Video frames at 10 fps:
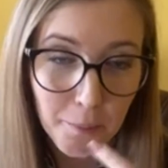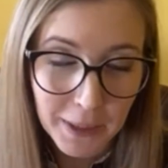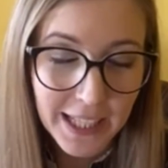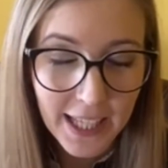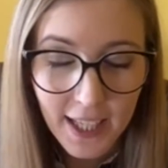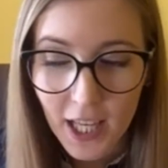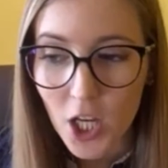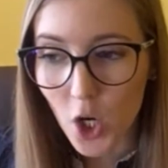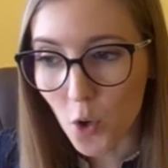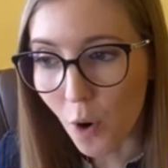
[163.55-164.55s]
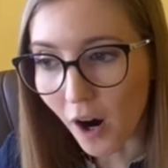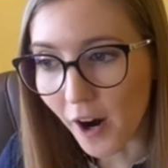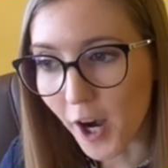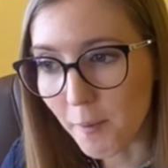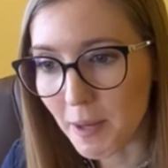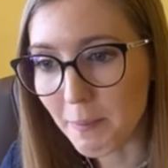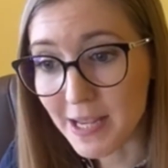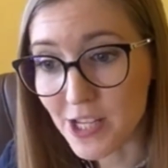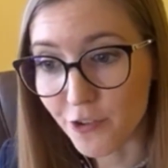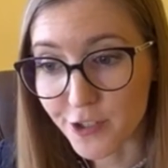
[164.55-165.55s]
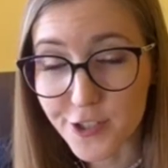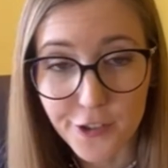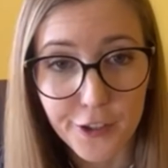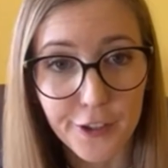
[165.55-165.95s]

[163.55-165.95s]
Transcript: meaning who are maybe in your circle